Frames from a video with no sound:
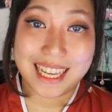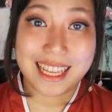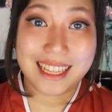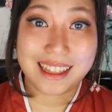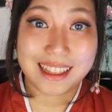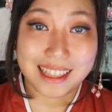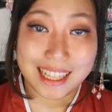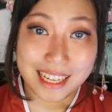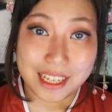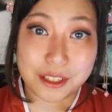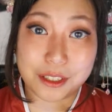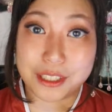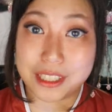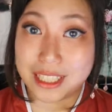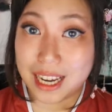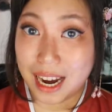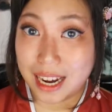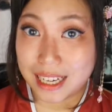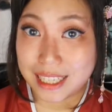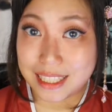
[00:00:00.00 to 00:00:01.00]
in later
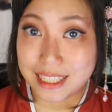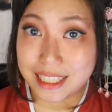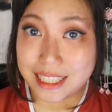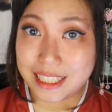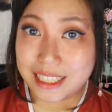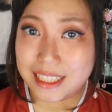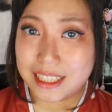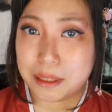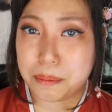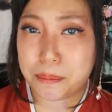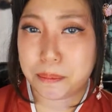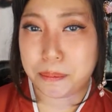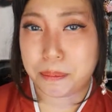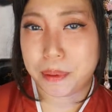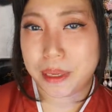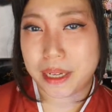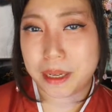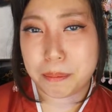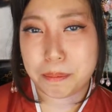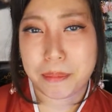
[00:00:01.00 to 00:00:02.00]
dynasties,
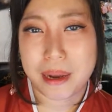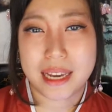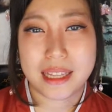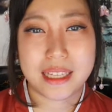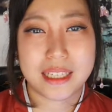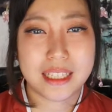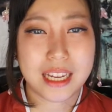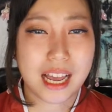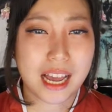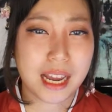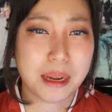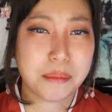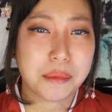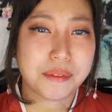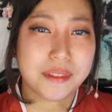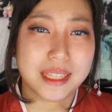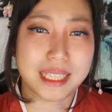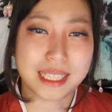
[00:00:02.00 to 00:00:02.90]
but by the time of